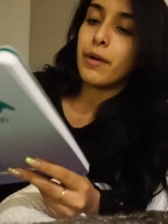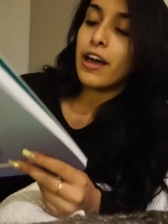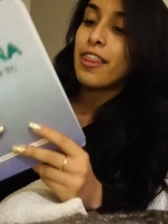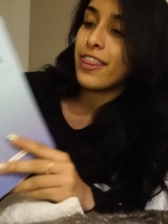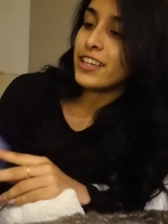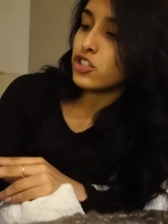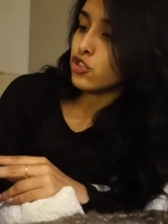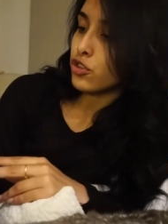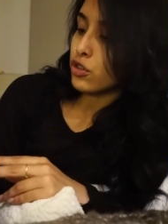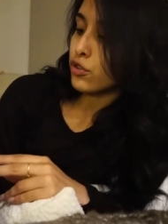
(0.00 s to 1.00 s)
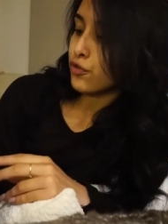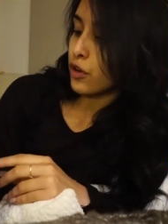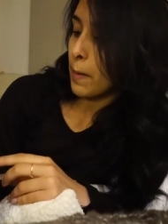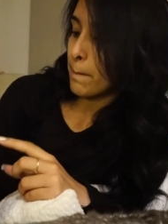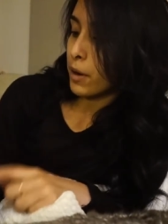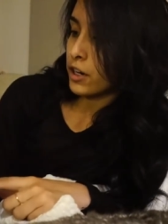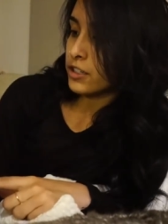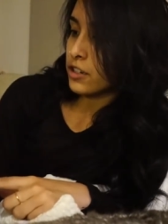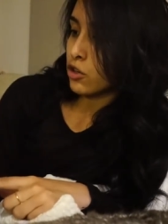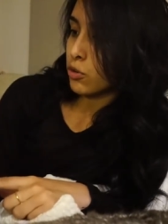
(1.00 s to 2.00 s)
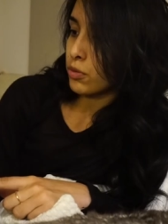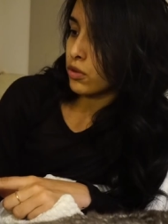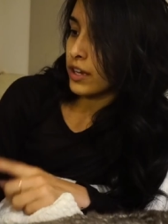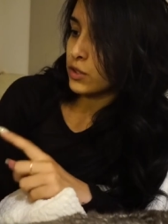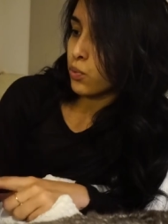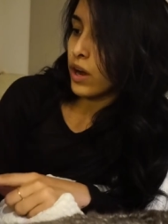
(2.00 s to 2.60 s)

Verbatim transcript: bought this journal from barnes and noble as